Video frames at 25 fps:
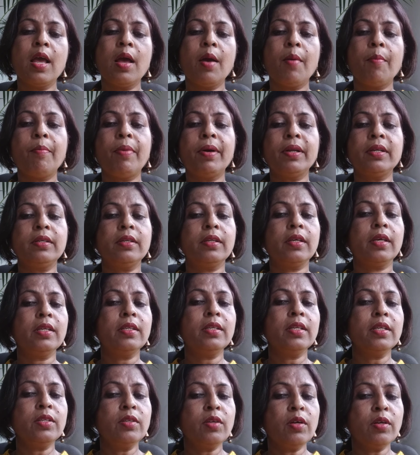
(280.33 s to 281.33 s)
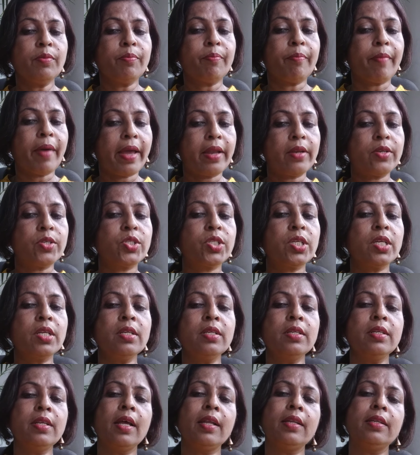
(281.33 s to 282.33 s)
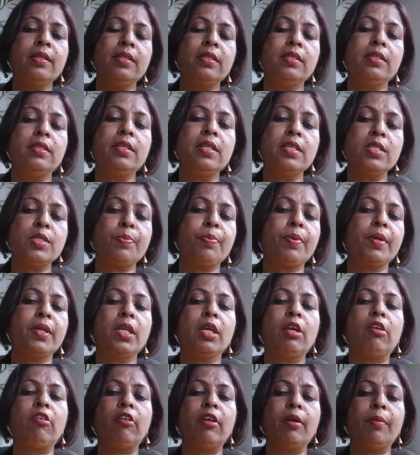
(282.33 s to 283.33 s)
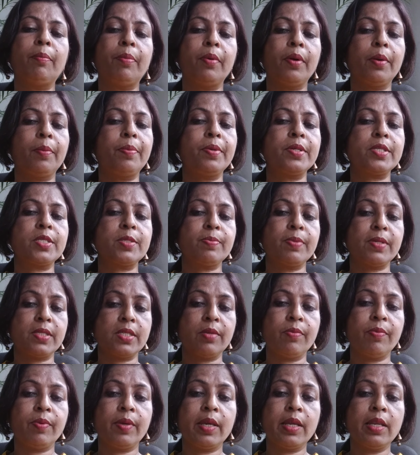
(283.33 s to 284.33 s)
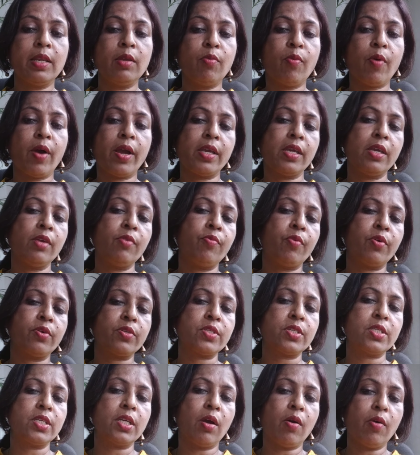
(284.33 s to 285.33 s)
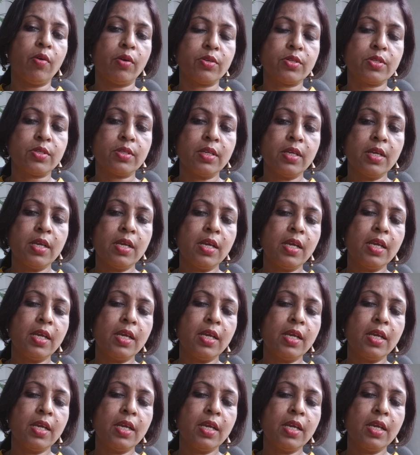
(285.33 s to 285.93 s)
but he did not mention that this particular purpose specifically why he wants the horse.